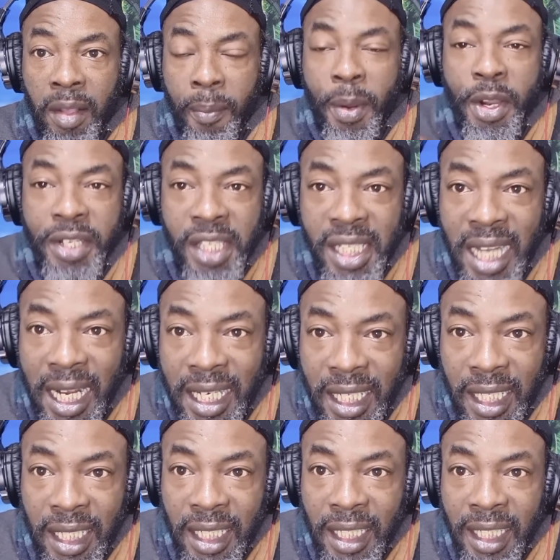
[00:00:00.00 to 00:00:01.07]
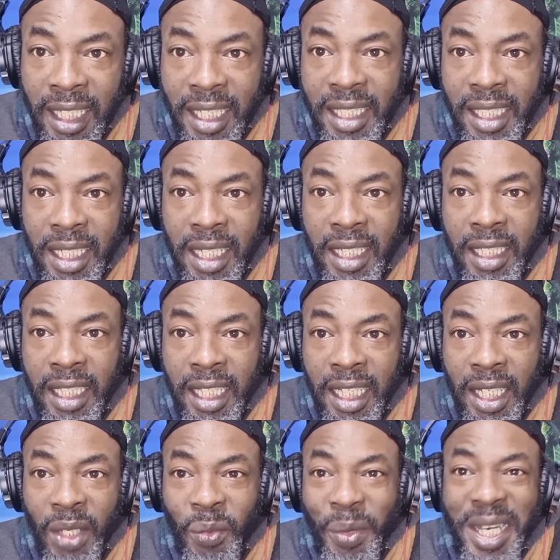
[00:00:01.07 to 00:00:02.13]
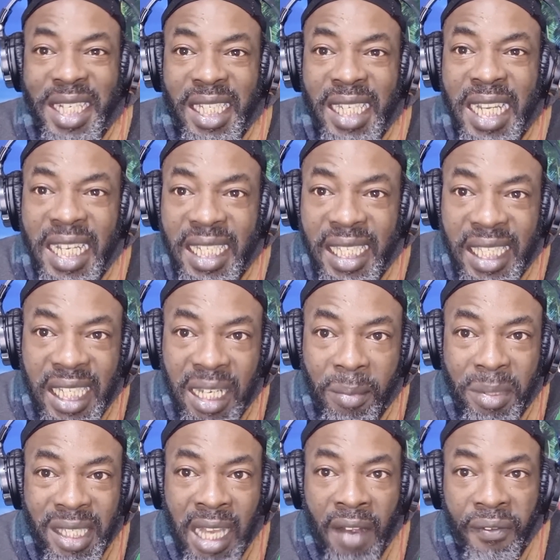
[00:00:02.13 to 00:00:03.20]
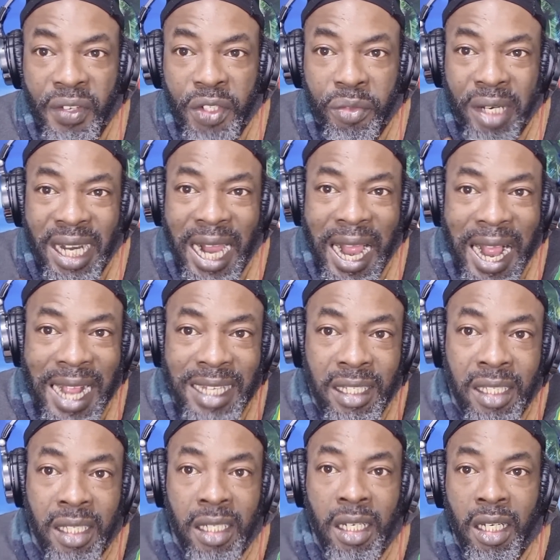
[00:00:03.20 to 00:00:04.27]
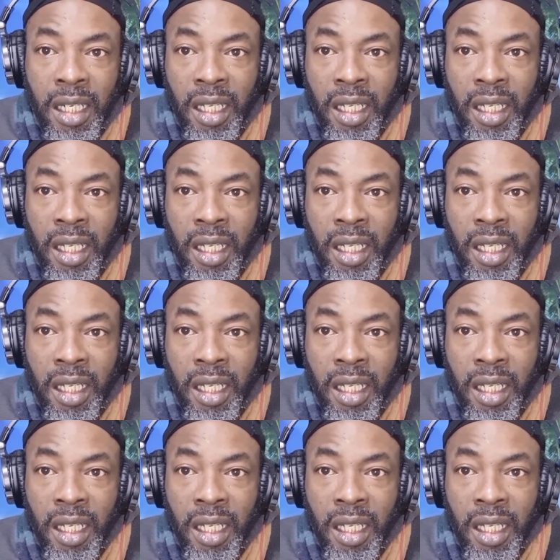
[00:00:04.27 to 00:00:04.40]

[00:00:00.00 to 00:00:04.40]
Personally, you see it? When it's these same selfish regards,